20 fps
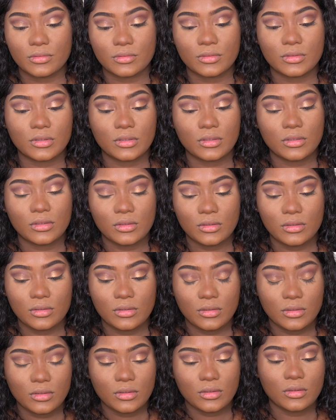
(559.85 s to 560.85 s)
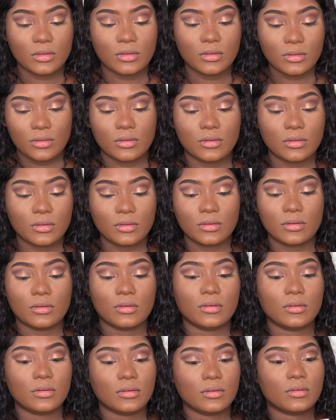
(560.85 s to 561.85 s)

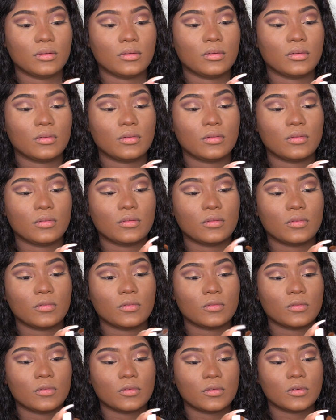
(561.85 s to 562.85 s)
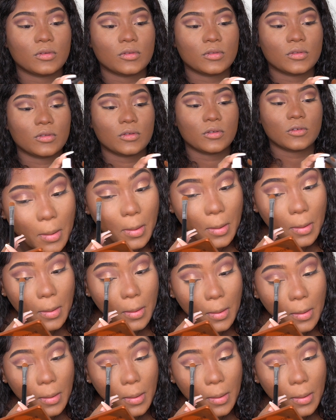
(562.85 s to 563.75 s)
Nobody speaks.